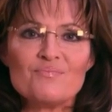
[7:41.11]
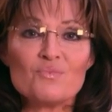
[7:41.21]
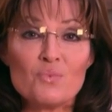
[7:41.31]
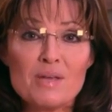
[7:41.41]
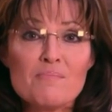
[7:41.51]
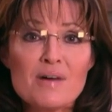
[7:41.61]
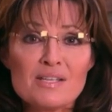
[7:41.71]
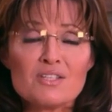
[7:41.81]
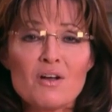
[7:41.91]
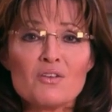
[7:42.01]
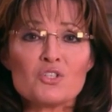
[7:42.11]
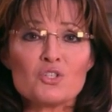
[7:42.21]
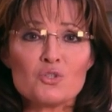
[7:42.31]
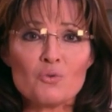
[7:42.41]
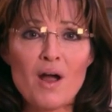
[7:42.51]
we must all
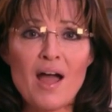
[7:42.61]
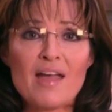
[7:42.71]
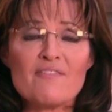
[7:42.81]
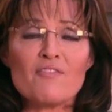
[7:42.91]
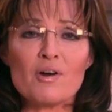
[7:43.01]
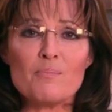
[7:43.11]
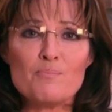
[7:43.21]
strive for a